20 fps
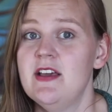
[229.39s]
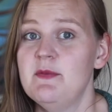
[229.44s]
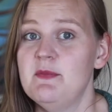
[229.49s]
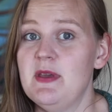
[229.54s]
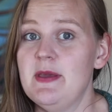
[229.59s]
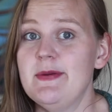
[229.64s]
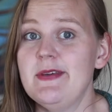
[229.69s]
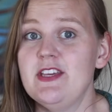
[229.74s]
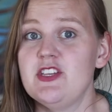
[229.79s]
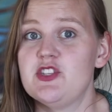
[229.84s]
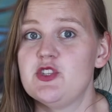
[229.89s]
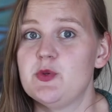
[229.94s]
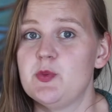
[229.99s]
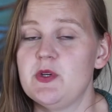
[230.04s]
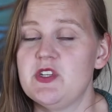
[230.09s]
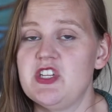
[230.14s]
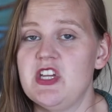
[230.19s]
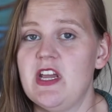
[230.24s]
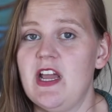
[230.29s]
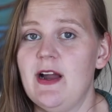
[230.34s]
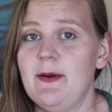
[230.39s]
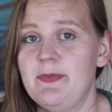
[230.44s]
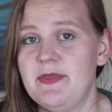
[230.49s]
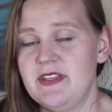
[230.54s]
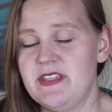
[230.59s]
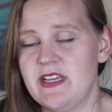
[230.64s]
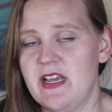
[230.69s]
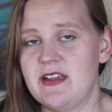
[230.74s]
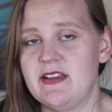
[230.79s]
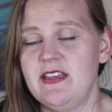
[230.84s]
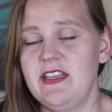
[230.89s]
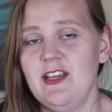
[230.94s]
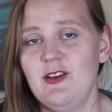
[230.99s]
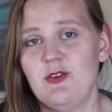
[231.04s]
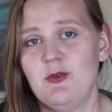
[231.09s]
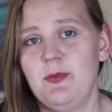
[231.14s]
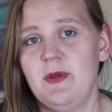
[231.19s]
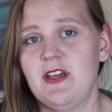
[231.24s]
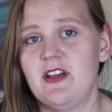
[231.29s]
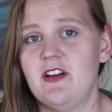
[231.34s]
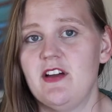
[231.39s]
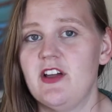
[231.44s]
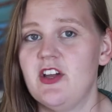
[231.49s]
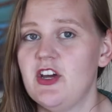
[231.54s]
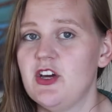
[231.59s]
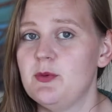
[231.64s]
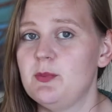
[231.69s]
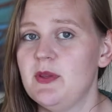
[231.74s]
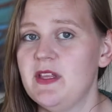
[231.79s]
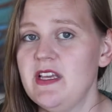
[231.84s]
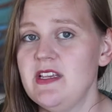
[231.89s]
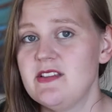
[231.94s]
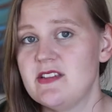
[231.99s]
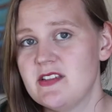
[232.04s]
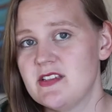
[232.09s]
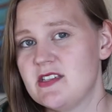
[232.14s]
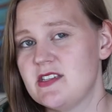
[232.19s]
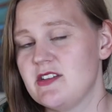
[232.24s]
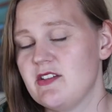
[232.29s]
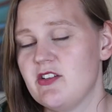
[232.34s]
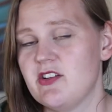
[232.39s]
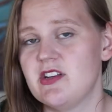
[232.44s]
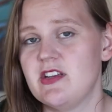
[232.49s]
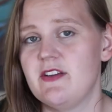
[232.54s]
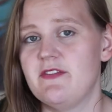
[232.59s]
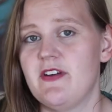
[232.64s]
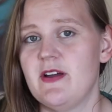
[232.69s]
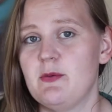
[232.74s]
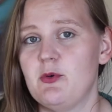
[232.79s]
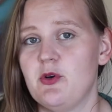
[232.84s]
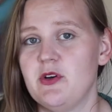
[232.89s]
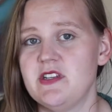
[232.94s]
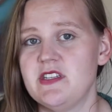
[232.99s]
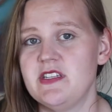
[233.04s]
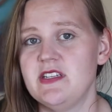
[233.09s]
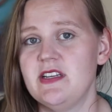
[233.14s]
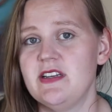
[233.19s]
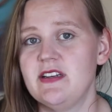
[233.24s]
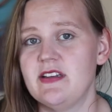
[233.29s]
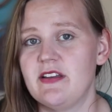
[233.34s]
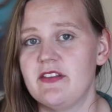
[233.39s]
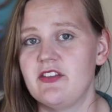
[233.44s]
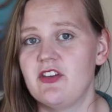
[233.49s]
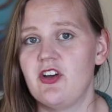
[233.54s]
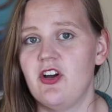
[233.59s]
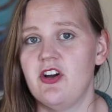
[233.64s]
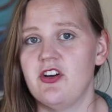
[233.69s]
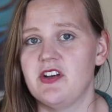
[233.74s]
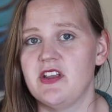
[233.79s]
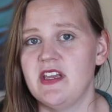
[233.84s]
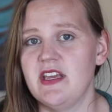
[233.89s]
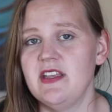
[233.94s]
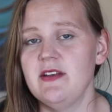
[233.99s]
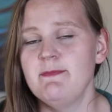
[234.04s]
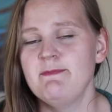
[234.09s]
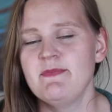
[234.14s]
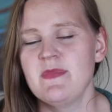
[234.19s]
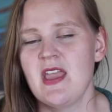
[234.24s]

maybe switching up the technique would be a good place to start if I'm going to knit another cardigan.